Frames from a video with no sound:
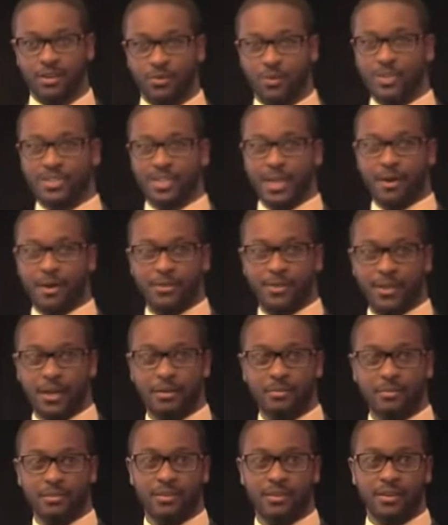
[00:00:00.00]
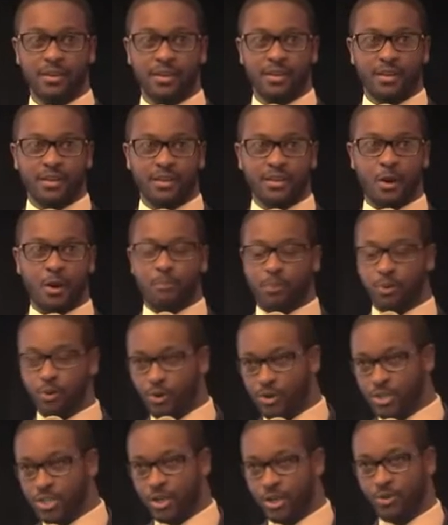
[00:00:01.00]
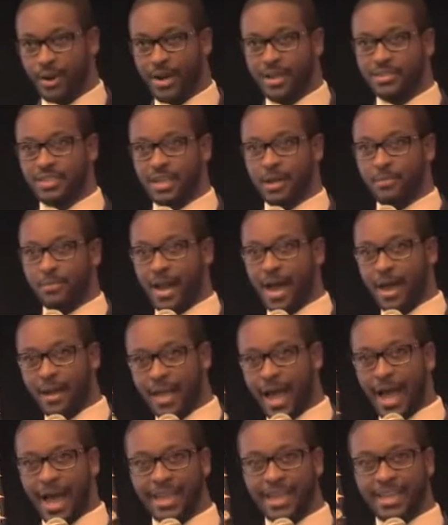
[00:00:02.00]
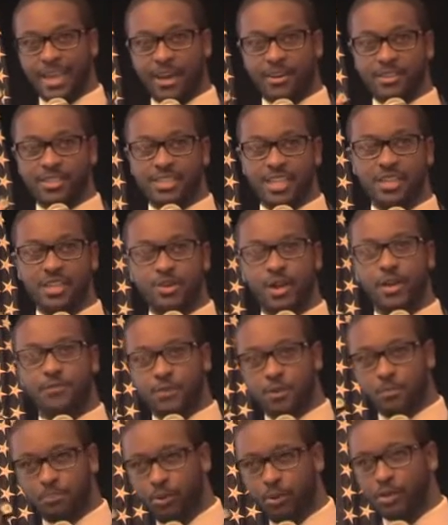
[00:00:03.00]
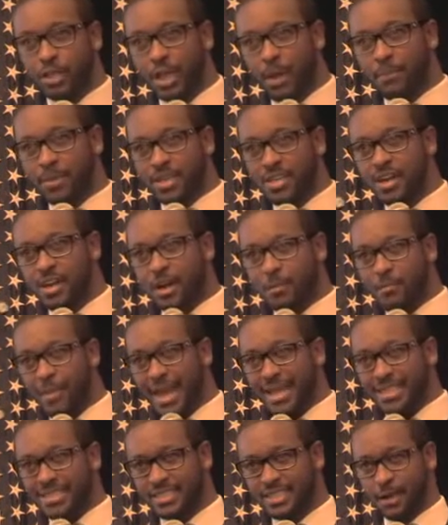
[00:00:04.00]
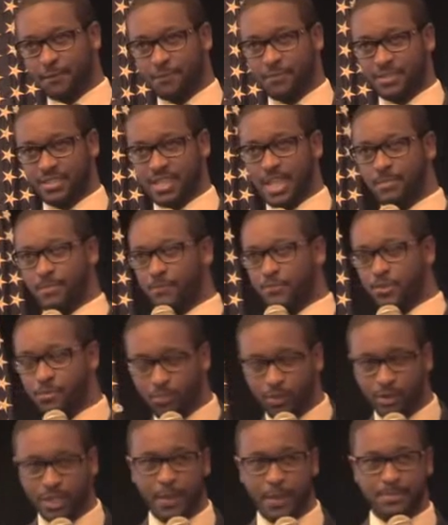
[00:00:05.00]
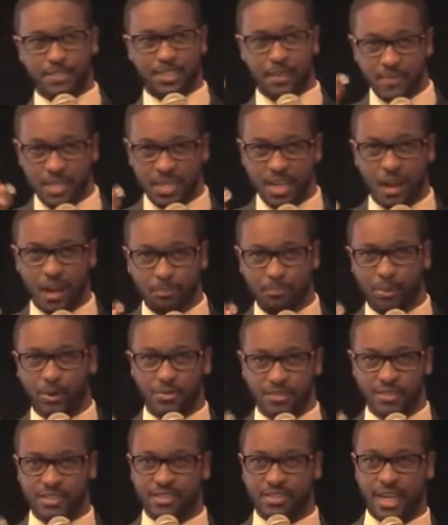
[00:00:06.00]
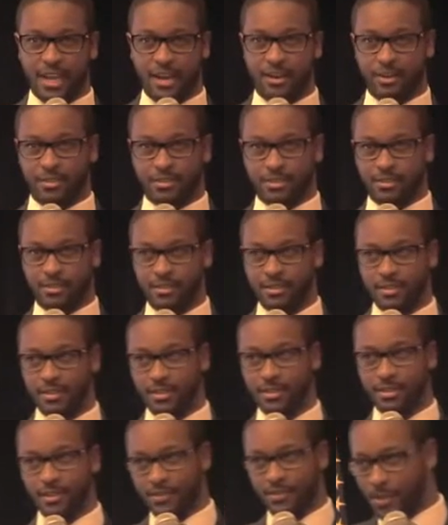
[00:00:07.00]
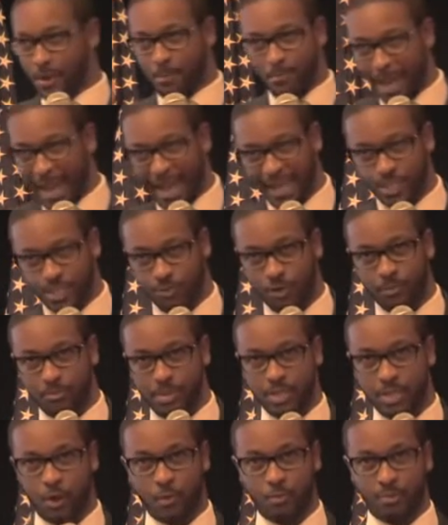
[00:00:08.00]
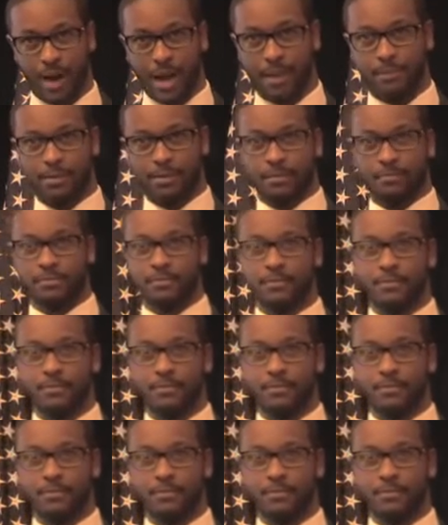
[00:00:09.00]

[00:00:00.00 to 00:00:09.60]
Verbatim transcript: We tell them, you know, pull your grades up. And I guarantee you, if you pull up a young man's self-esteem, if you pull up some young person's character, their pants will be no problem.